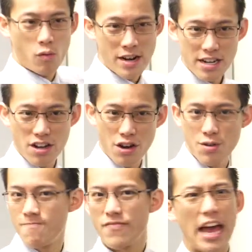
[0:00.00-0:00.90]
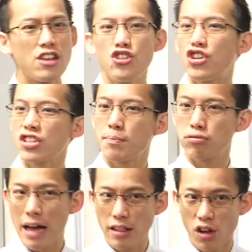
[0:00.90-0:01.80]
already know and you just
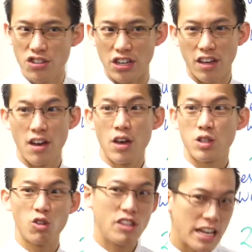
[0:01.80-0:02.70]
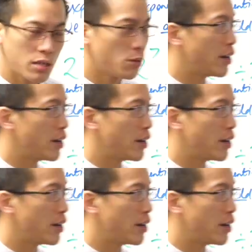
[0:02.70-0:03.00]
apply logic. So that's what